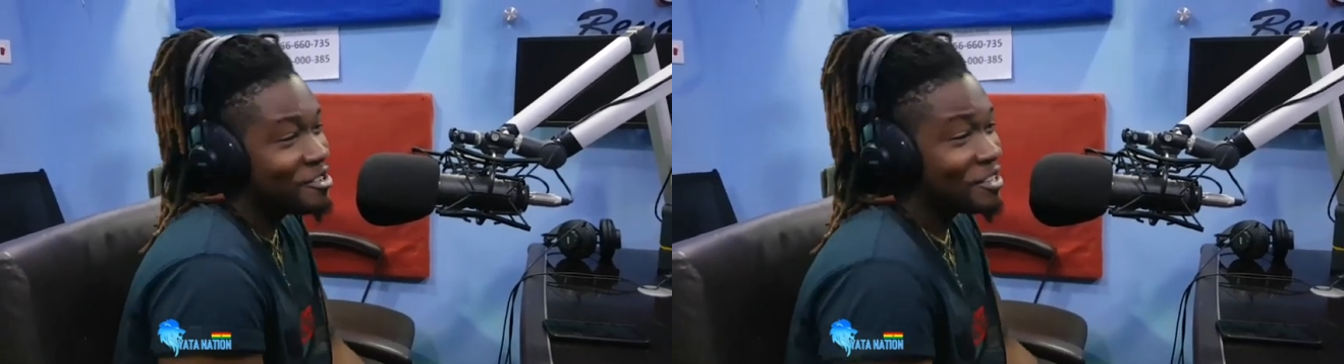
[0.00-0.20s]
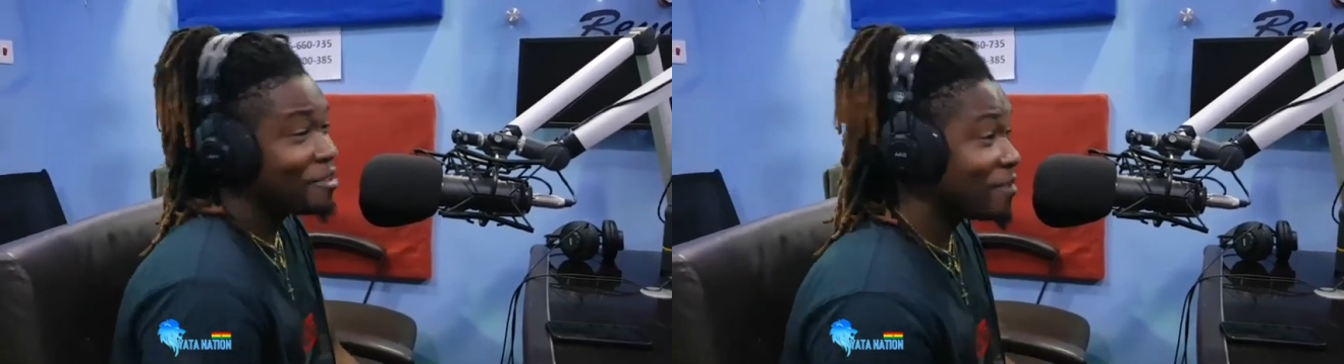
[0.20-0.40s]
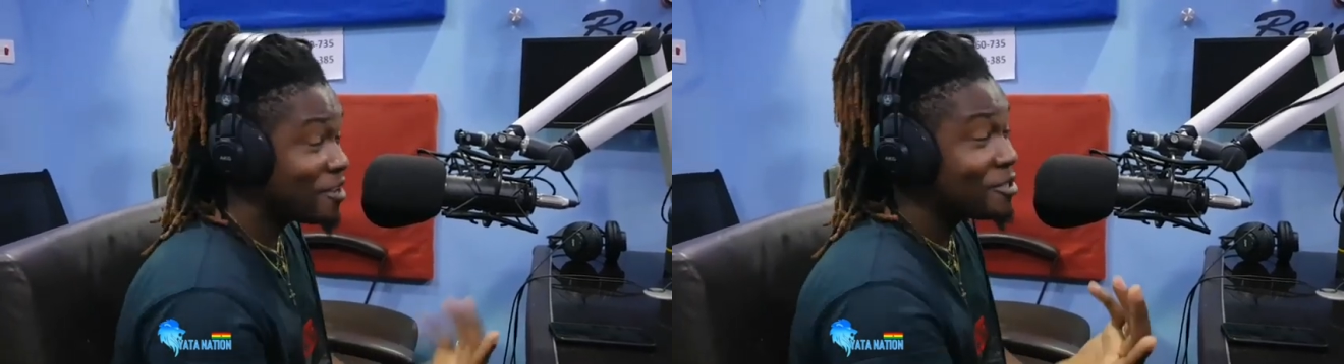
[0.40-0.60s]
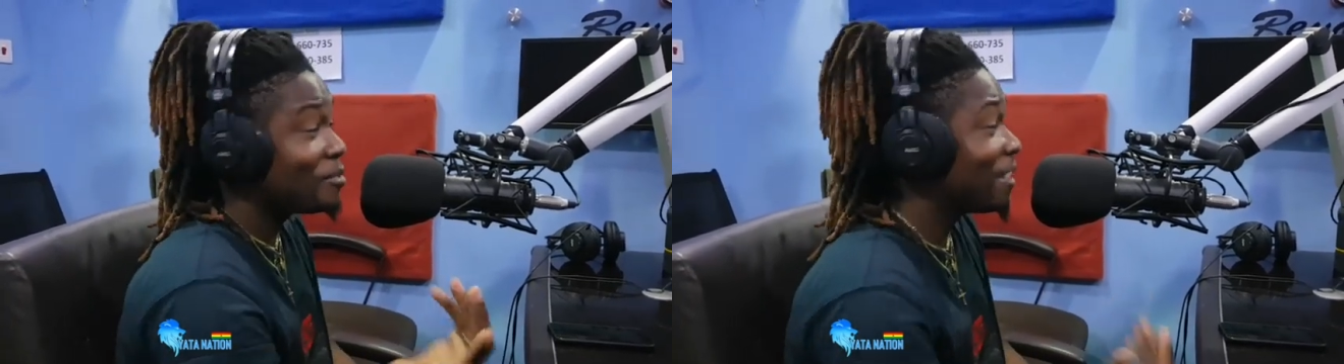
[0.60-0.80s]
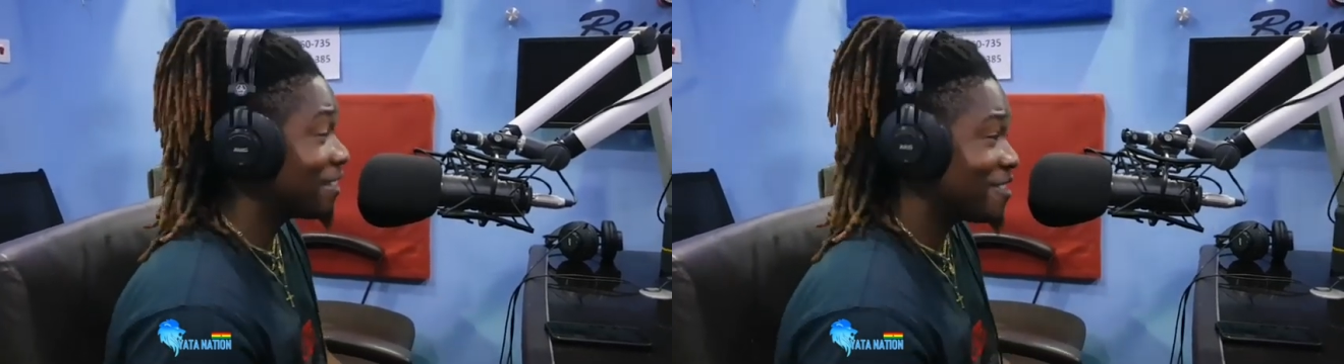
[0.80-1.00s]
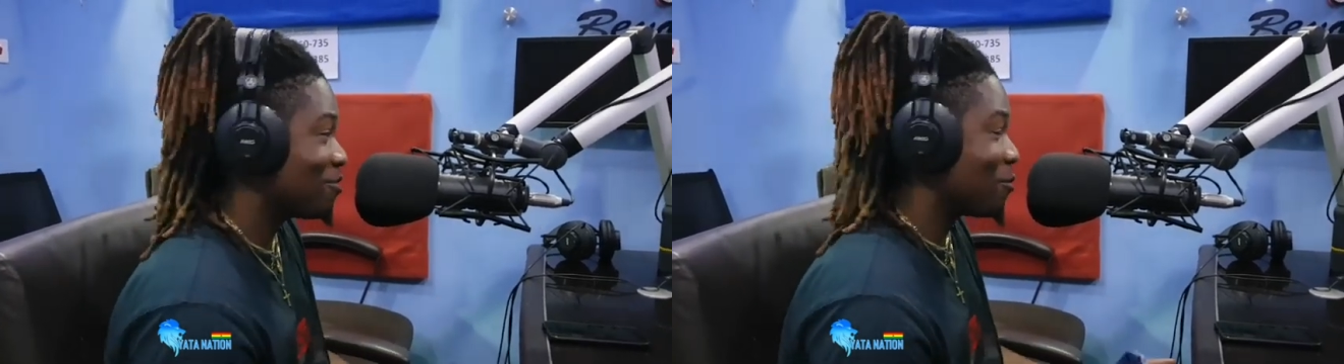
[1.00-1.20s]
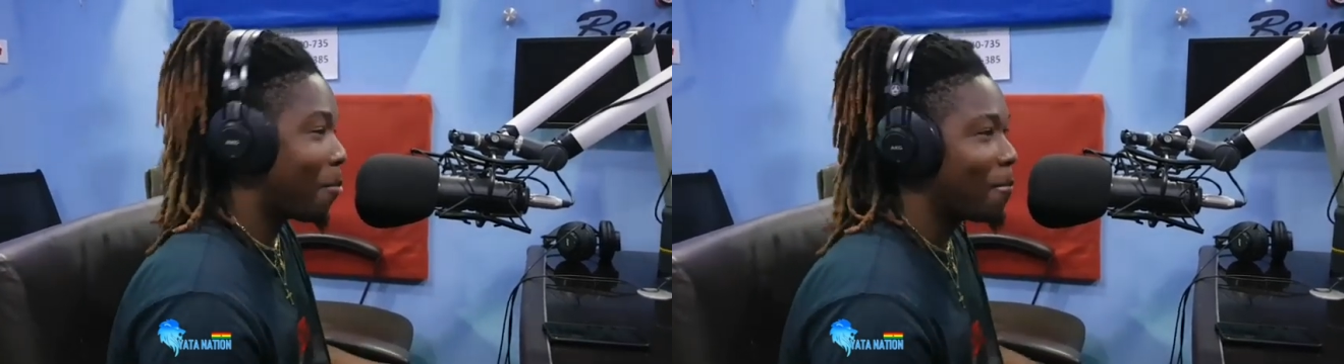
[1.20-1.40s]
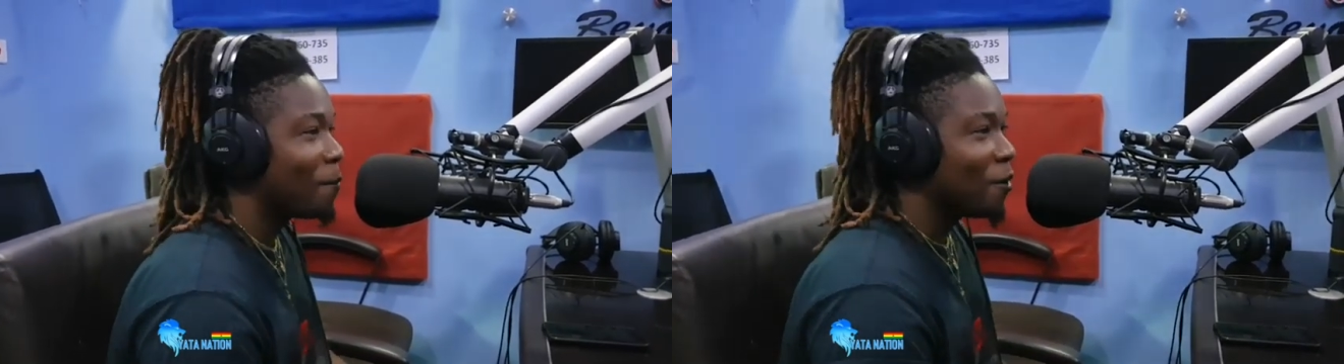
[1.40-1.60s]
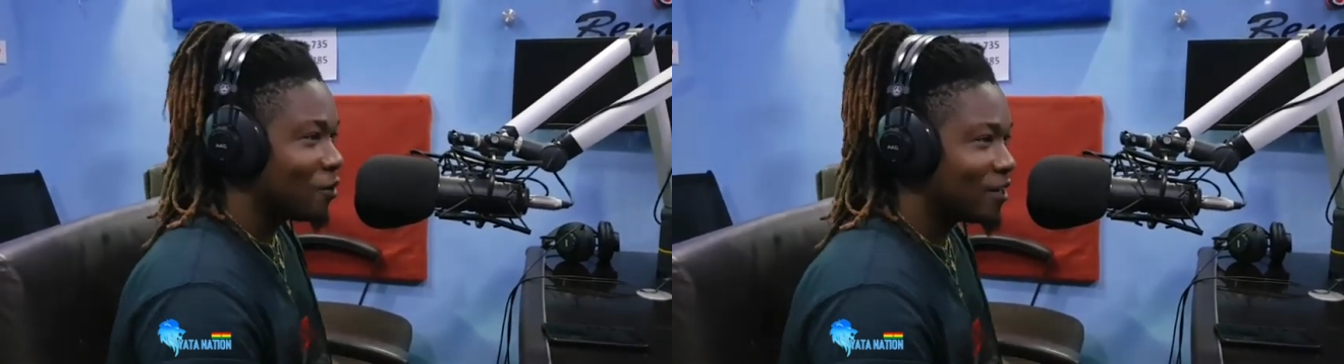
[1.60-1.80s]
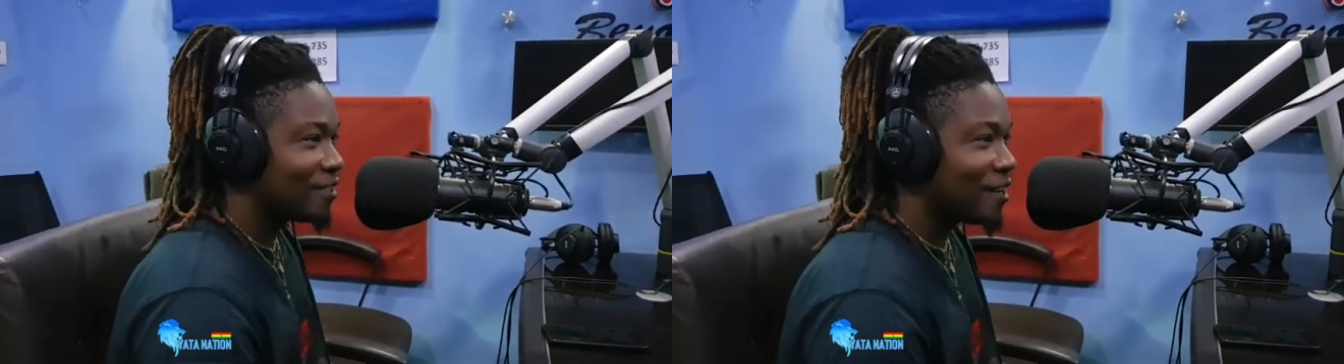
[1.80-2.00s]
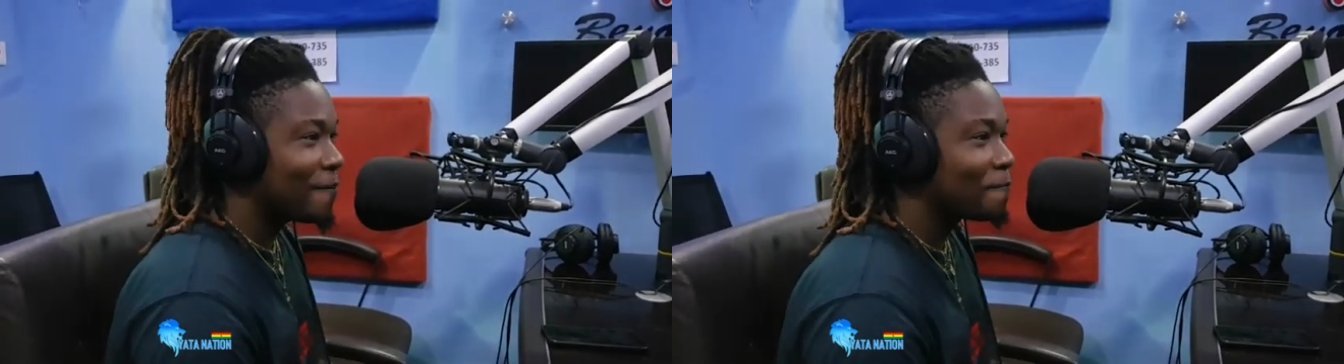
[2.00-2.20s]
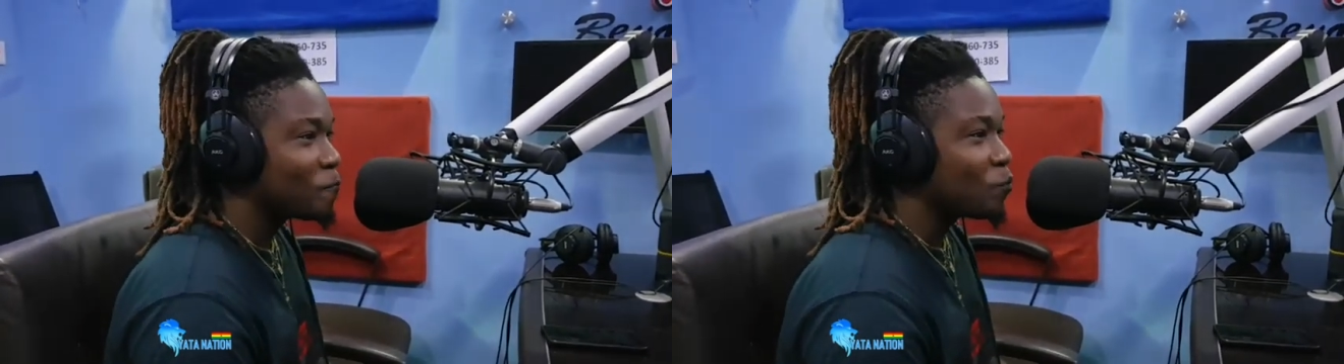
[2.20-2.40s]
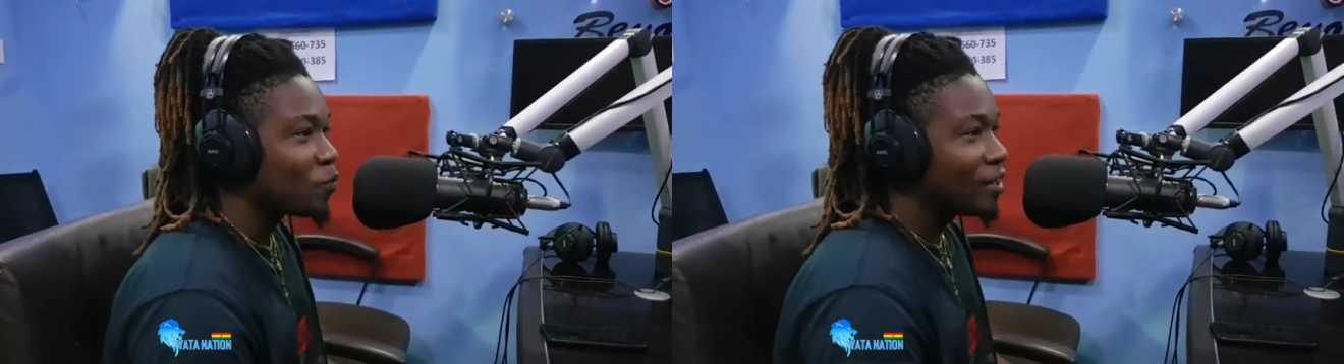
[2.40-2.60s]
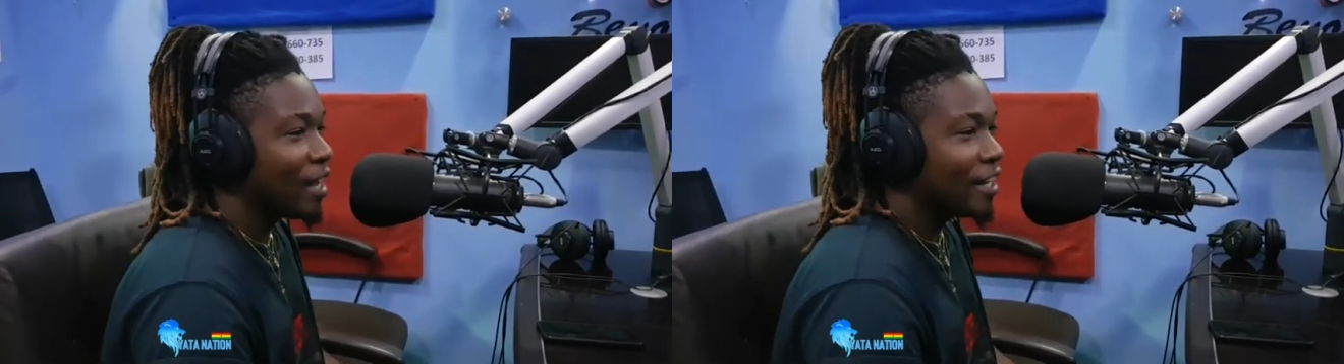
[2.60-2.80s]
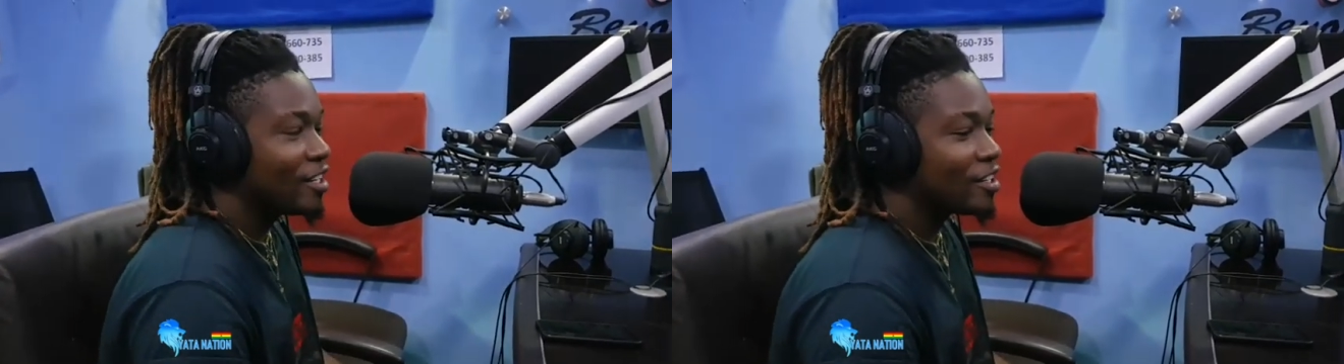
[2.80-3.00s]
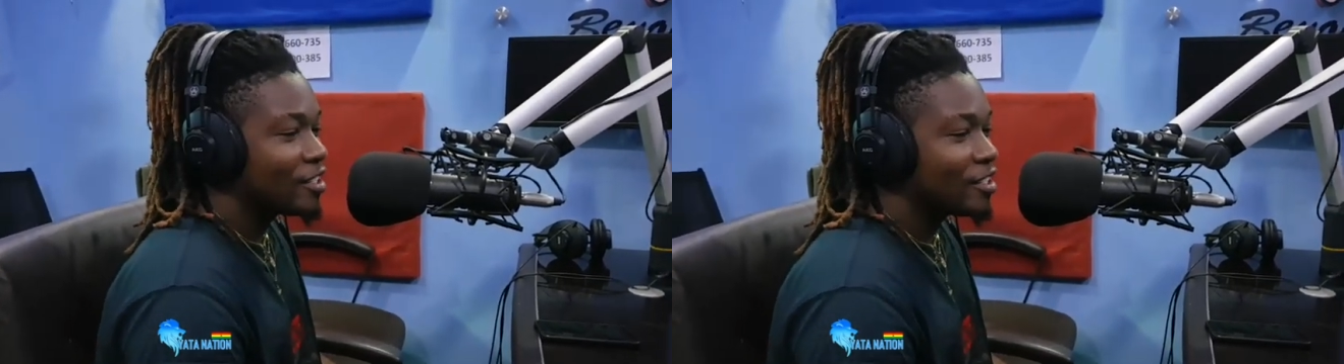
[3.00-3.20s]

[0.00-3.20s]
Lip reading: okay, I used to be like that, so you understand? Like,